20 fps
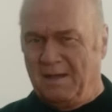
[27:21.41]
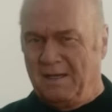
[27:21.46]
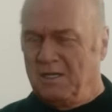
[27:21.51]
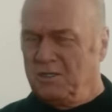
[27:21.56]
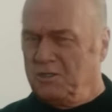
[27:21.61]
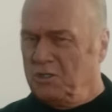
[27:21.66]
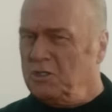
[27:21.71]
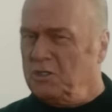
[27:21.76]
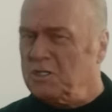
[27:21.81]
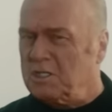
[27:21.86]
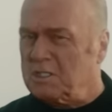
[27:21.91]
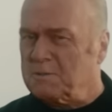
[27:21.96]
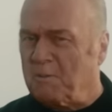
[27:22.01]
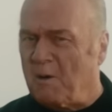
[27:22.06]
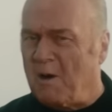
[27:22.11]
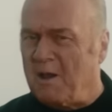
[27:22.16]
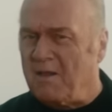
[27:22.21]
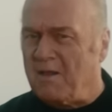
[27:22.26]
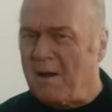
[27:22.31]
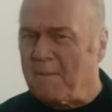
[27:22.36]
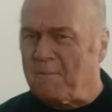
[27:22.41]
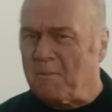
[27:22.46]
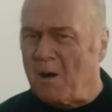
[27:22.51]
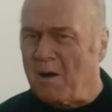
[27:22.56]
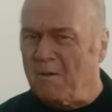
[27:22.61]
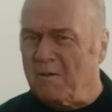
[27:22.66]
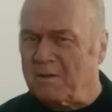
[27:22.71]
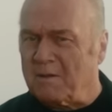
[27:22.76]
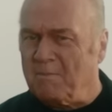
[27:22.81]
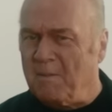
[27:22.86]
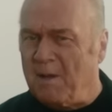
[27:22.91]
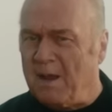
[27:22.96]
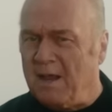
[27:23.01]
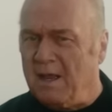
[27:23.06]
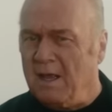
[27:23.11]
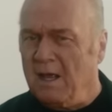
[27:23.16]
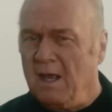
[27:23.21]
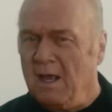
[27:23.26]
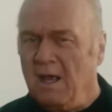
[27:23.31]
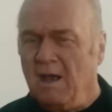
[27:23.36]
Did you just pray that prayer with me?
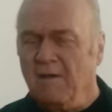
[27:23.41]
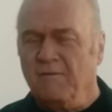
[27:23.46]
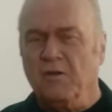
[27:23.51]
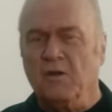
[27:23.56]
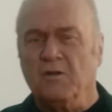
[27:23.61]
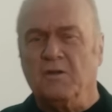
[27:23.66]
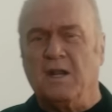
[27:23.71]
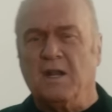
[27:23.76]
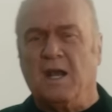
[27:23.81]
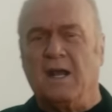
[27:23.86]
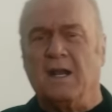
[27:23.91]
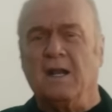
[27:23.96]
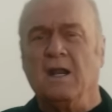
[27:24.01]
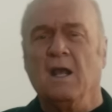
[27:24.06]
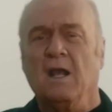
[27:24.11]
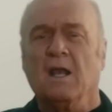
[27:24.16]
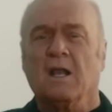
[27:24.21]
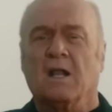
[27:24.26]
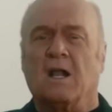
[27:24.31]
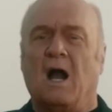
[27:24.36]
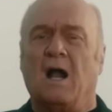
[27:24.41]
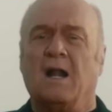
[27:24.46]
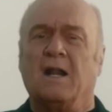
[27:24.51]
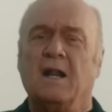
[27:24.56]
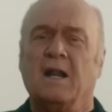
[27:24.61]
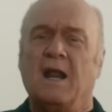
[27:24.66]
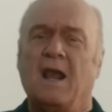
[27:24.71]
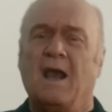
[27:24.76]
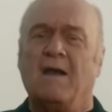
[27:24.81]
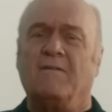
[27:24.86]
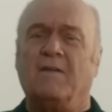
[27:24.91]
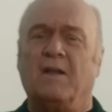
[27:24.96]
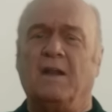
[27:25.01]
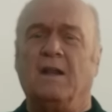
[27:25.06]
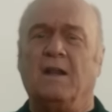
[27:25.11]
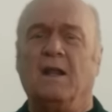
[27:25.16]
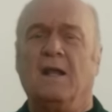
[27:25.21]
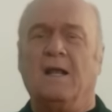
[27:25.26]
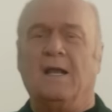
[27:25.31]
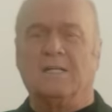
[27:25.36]
If you did, God in heaven
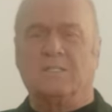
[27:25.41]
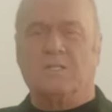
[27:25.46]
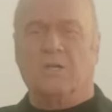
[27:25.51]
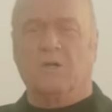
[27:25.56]
has